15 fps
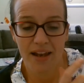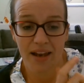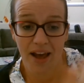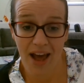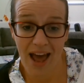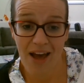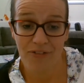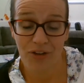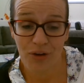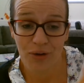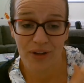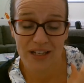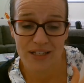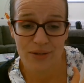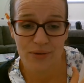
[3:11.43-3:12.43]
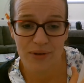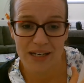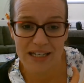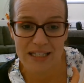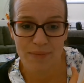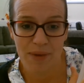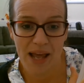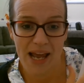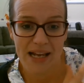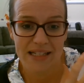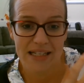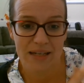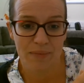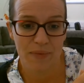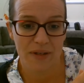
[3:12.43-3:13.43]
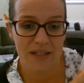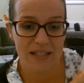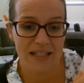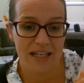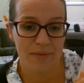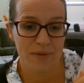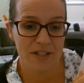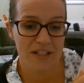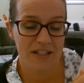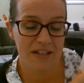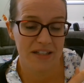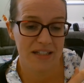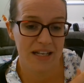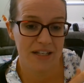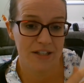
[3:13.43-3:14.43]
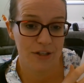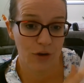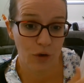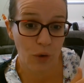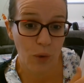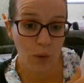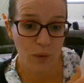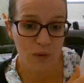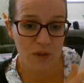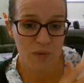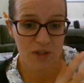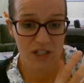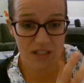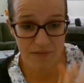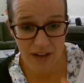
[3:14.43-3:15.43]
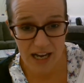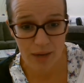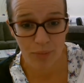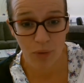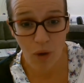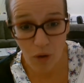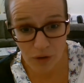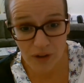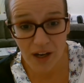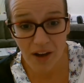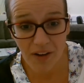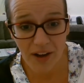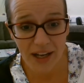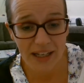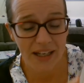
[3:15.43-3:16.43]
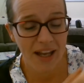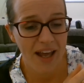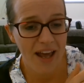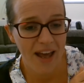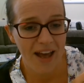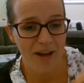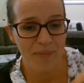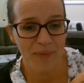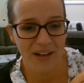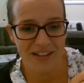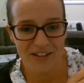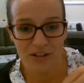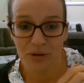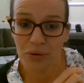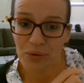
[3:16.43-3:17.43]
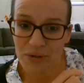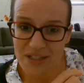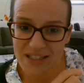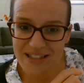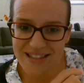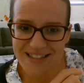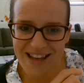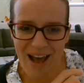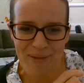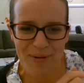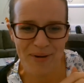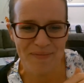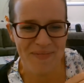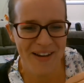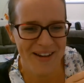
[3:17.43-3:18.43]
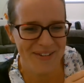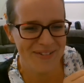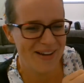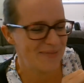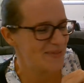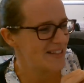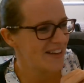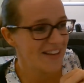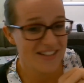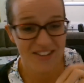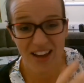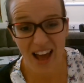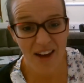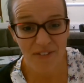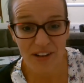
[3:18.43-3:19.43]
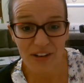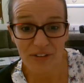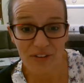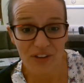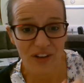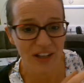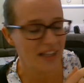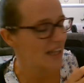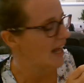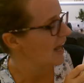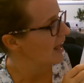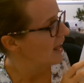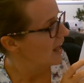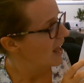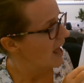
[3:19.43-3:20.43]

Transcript: I have got this all explained in my Steps to Success course, which is available online under the courses tab on my website, so have a little look there.